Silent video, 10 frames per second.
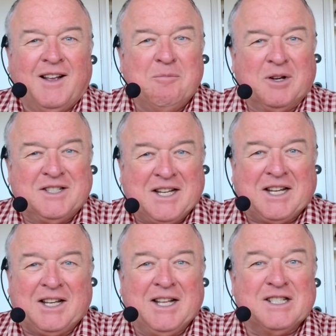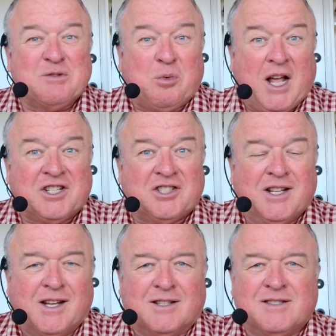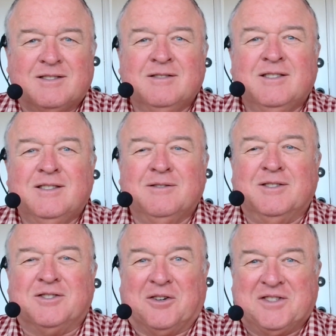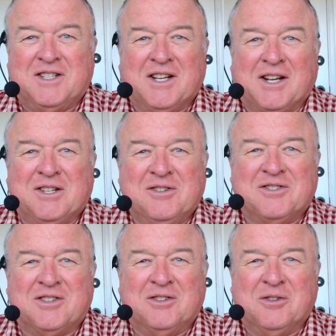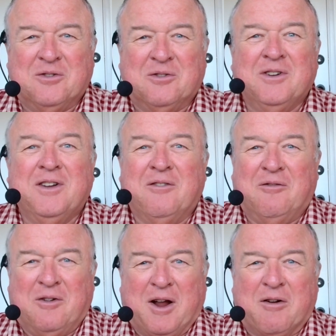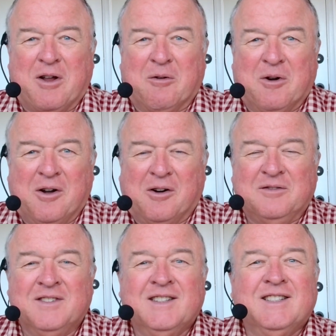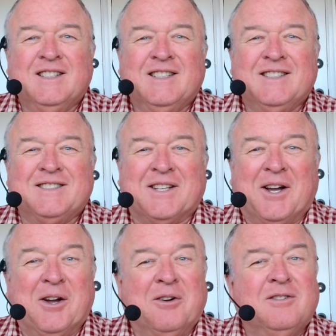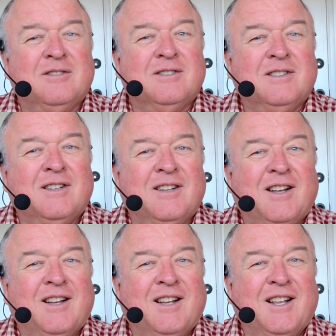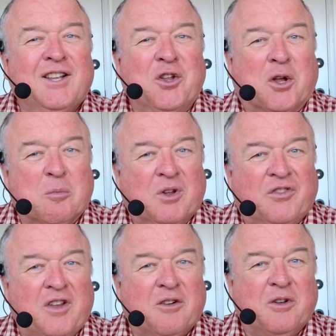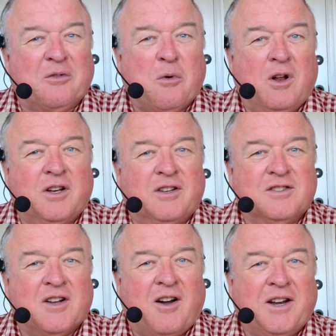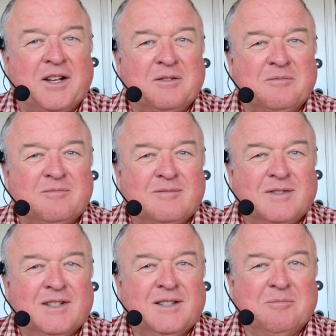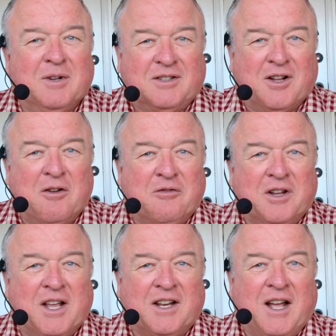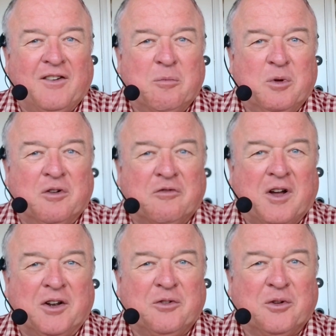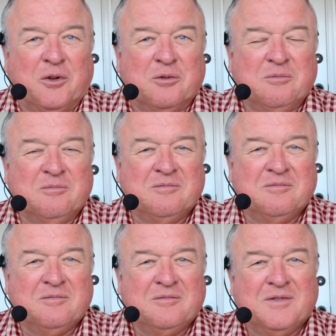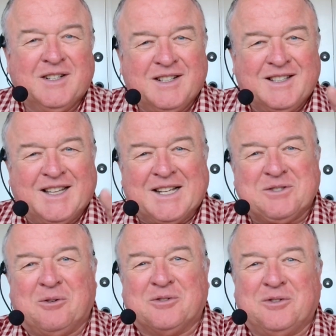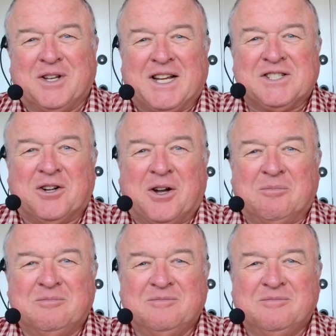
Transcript: particularly at splashdowns, which Aussie Duck used to do very well. So you can be serious while you're designing it, but don't forget to have a bit of fun too. That's all till next time.